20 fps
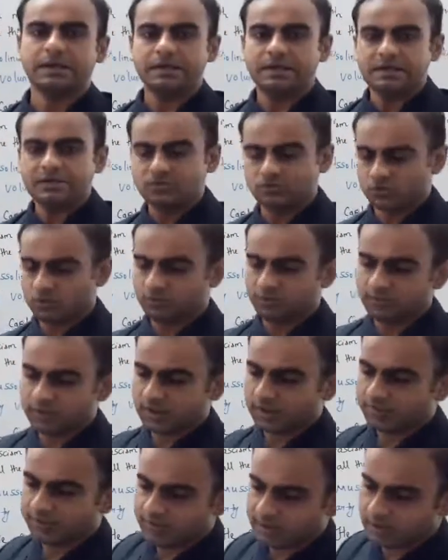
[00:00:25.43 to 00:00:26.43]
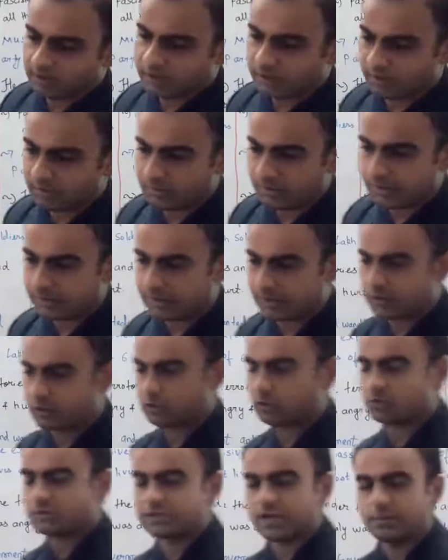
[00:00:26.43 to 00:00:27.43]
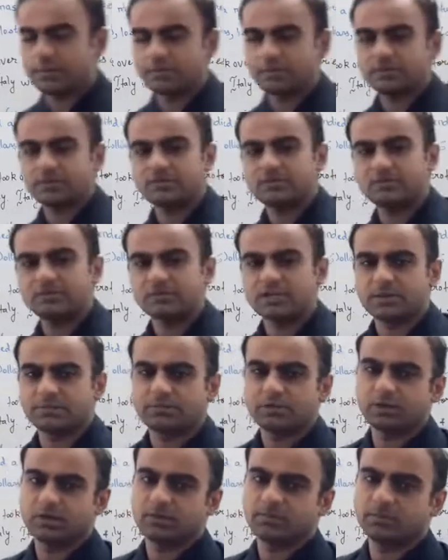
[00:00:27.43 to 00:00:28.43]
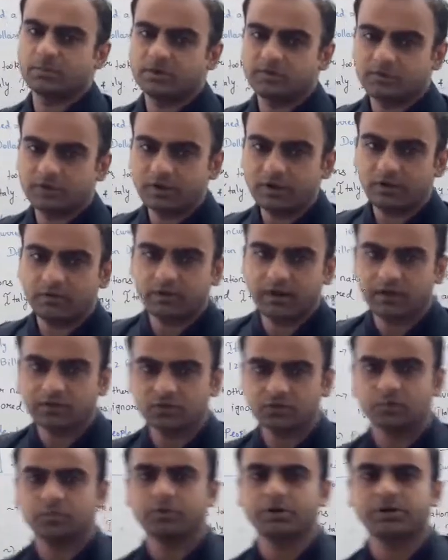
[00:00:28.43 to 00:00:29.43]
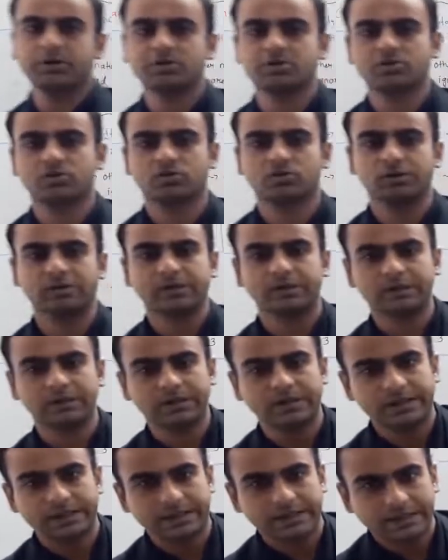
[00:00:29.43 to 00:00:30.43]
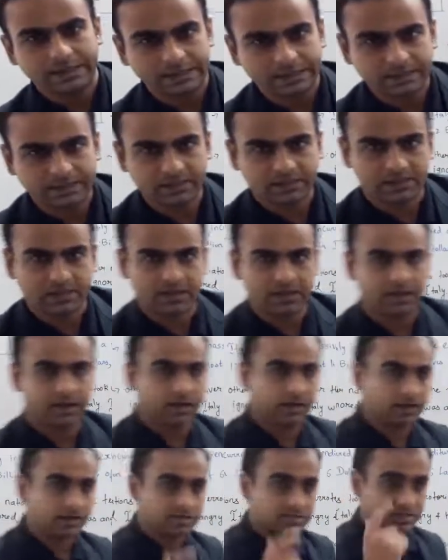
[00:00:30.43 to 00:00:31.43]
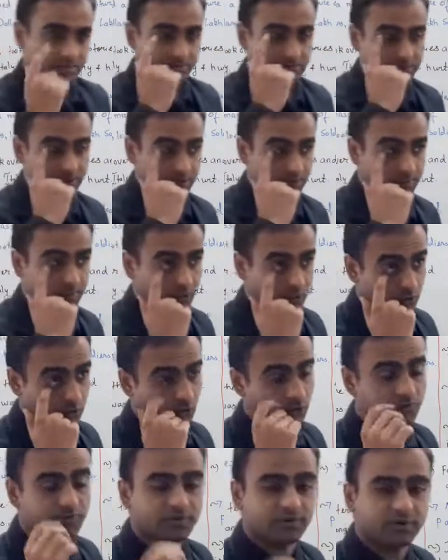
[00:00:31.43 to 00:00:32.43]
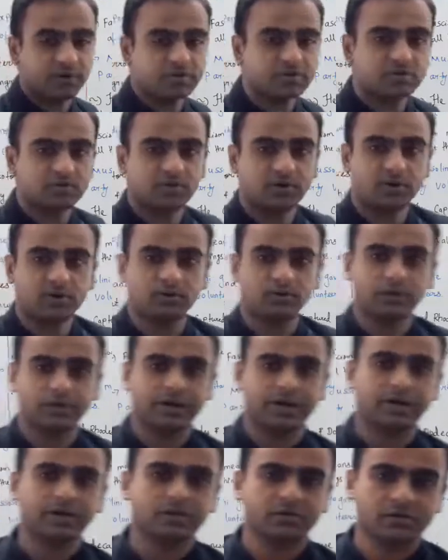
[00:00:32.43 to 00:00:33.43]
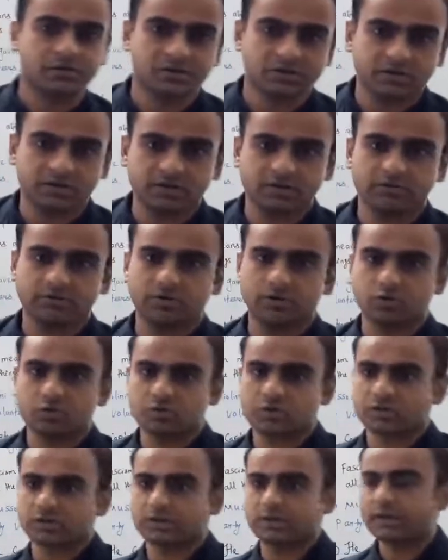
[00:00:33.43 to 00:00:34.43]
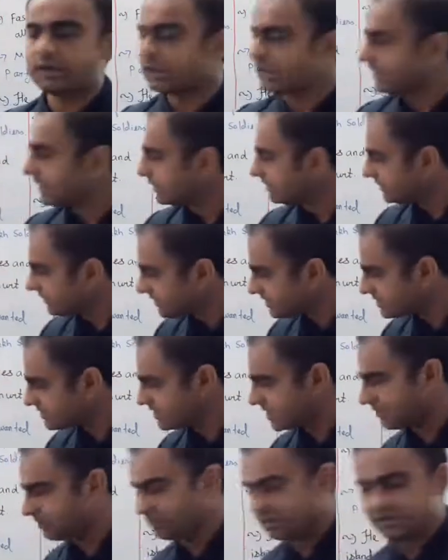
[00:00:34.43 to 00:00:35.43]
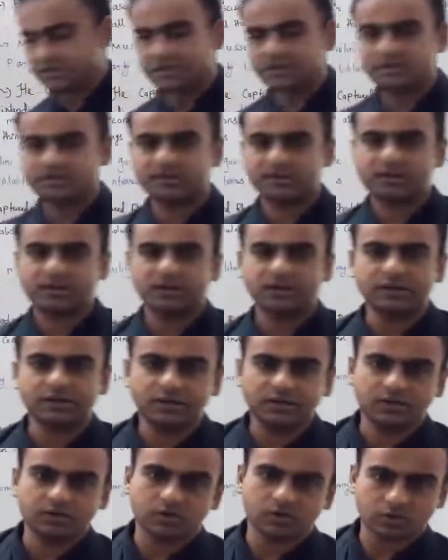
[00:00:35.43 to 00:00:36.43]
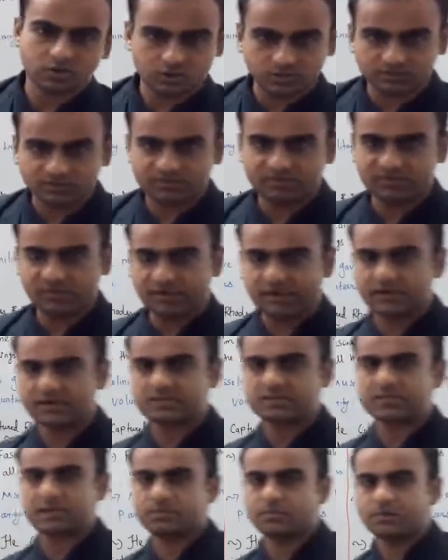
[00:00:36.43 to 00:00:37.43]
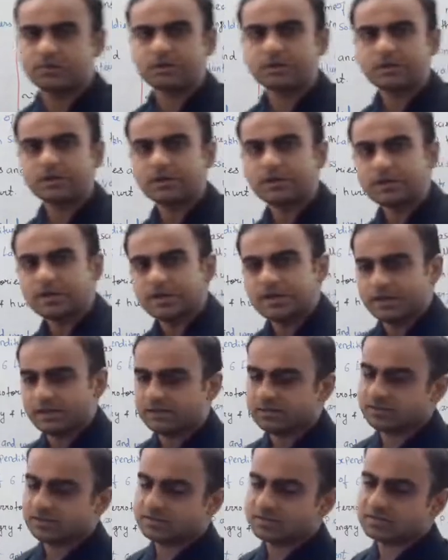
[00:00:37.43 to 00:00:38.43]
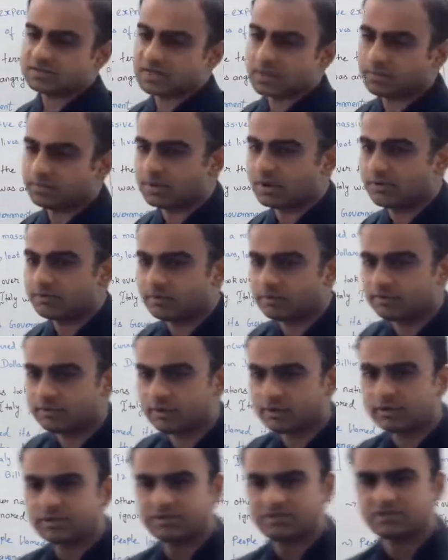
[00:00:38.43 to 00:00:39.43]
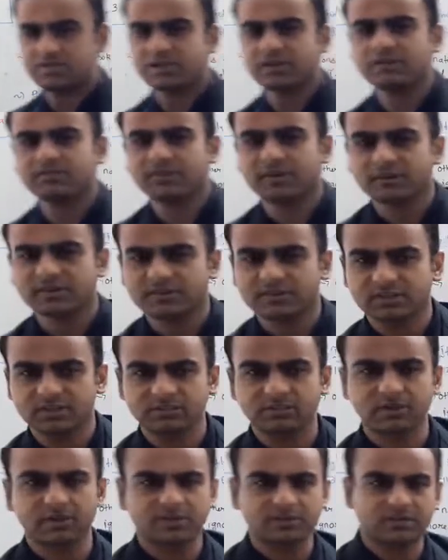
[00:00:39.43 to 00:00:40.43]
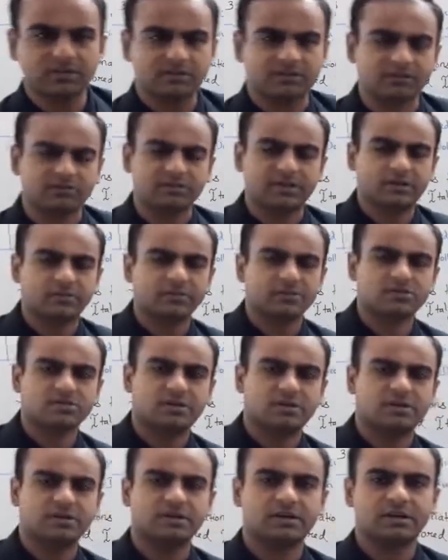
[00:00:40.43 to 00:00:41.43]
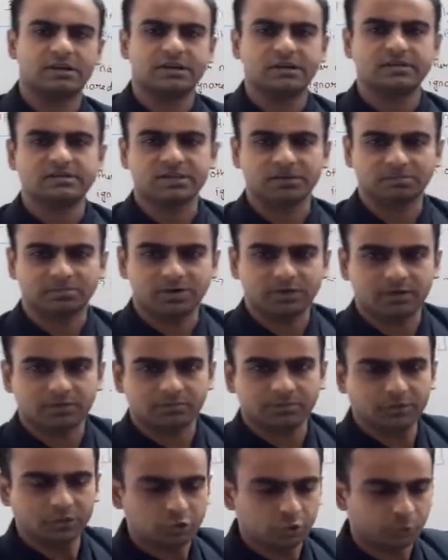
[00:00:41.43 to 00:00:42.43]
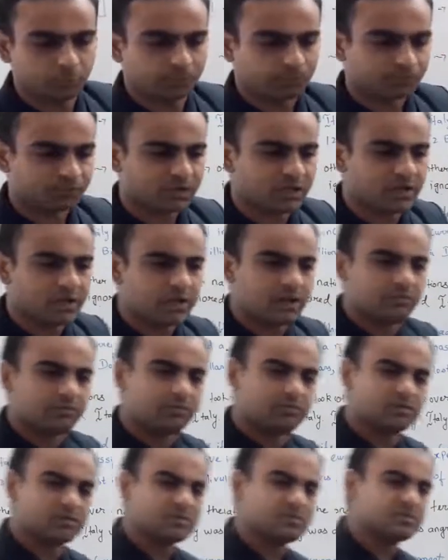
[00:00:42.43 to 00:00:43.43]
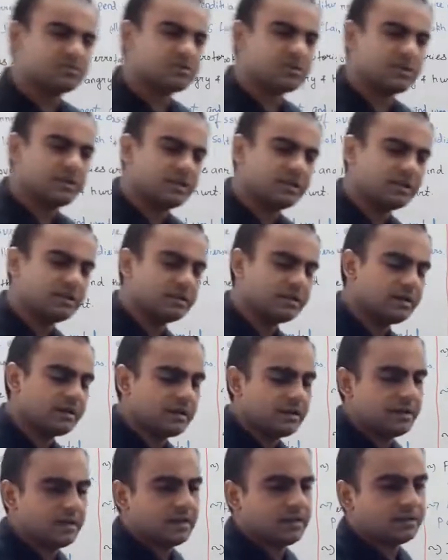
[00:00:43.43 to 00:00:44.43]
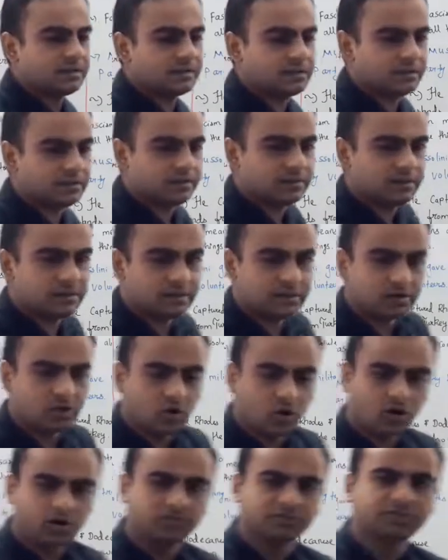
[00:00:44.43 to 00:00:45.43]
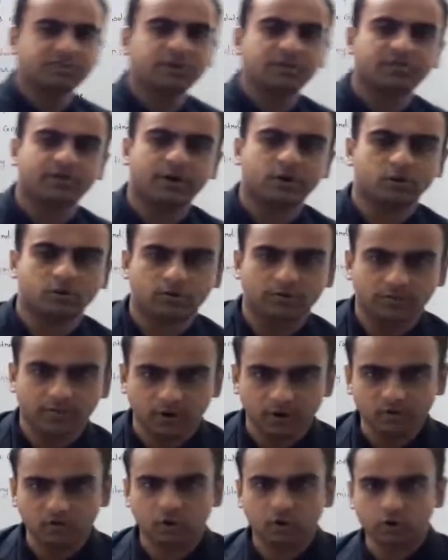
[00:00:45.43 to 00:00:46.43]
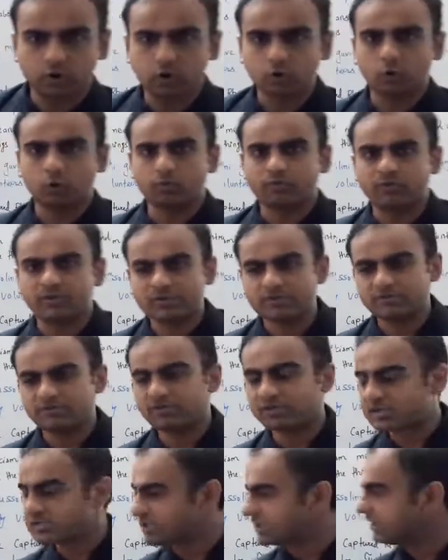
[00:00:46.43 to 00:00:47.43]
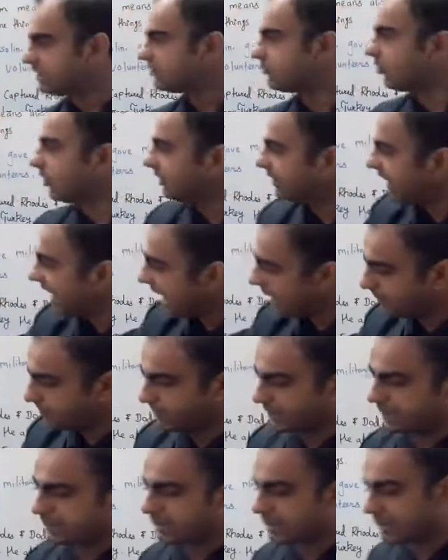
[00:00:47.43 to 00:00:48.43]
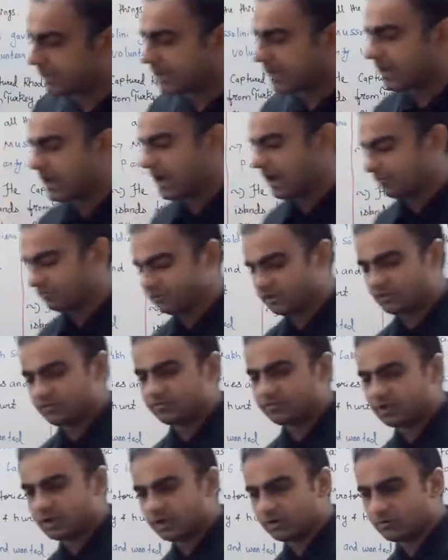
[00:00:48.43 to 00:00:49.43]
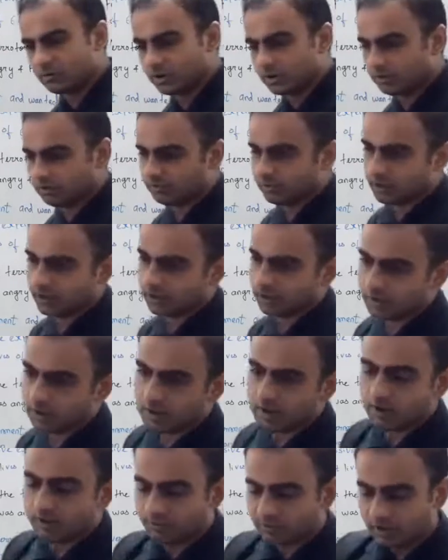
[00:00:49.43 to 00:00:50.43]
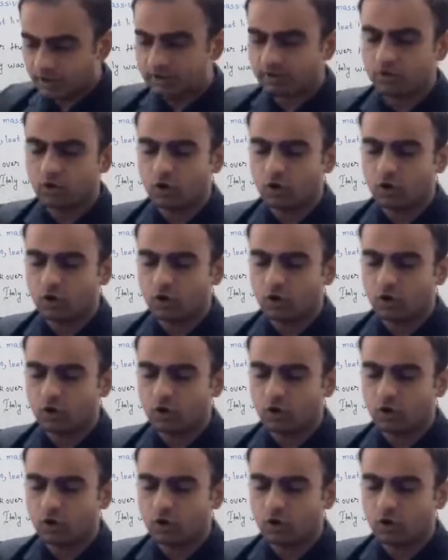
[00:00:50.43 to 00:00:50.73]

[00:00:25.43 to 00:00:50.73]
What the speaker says: So far we have completed 2 chapters, chapter number 1 rise of British rule in India and chapter number 2 First World War and Russian Revolution. This chapter is a continuation of the second chapter. In this chapter we will study very similar things that we studied in chapter number 2. We will study the cause and effect of World War II. We will study what happened after World War I